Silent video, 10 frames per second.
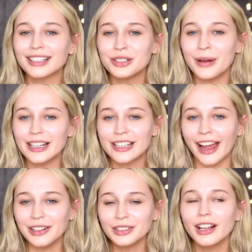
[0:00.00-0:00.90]
back to my
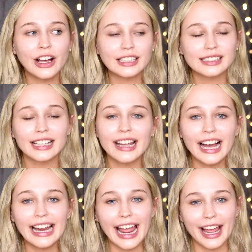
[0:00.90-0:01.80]
channel. Firstly,
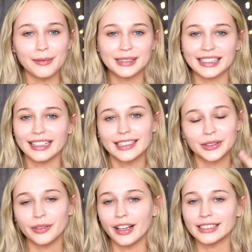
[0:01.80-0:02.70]
I am sick,
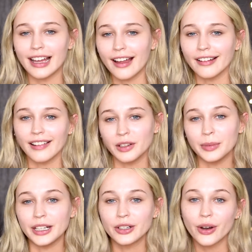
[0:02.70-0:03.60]
so if I sound a little
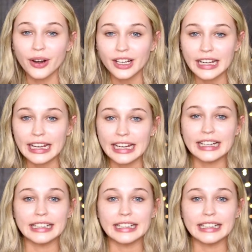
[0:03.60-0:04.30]
bit croaky,